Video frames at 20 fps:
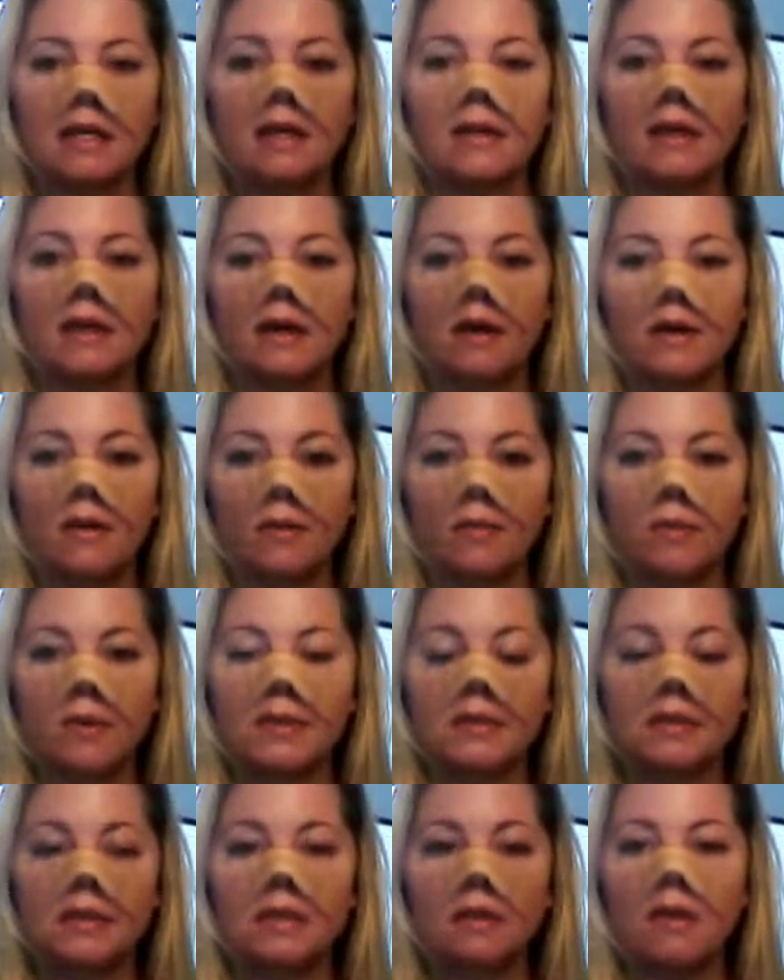and there
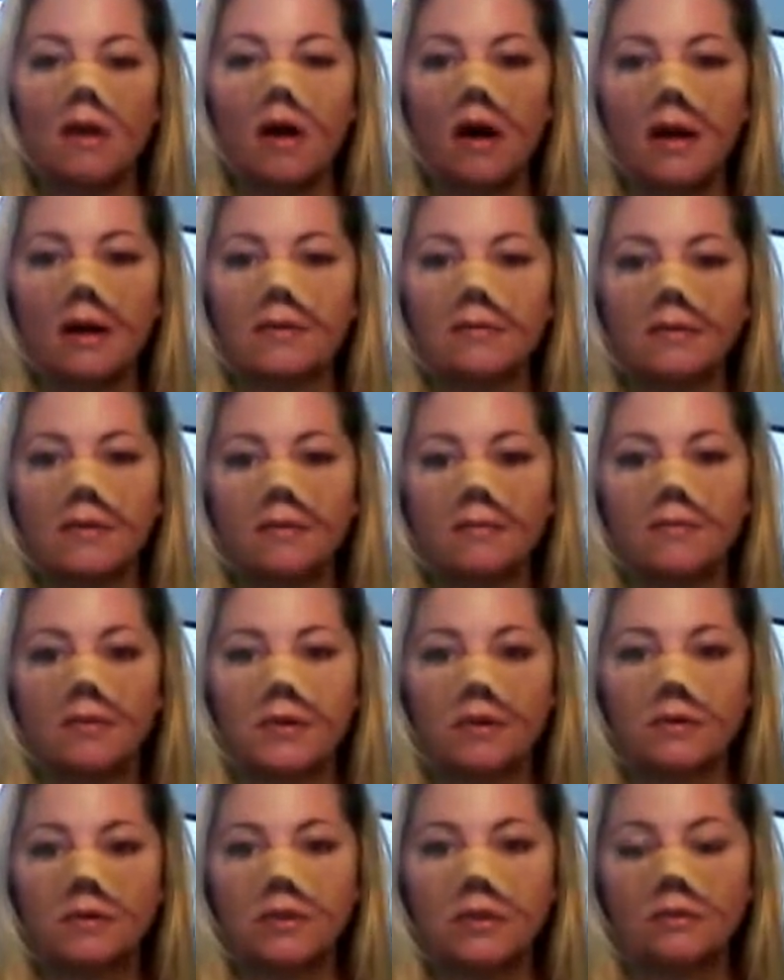was a lot of
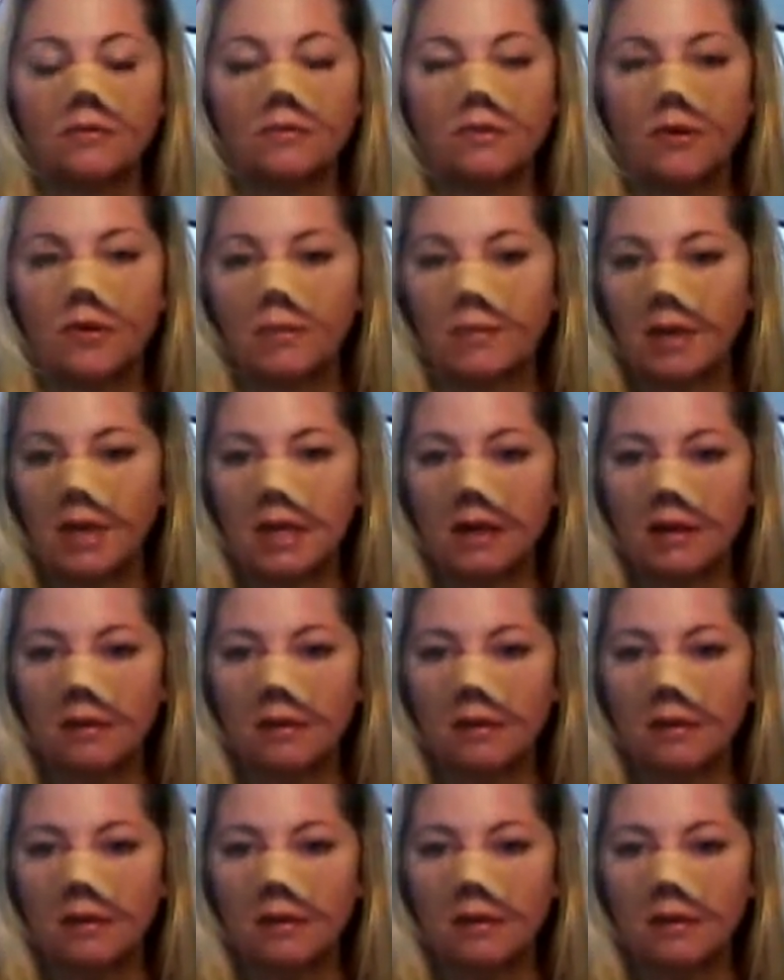confusion for me,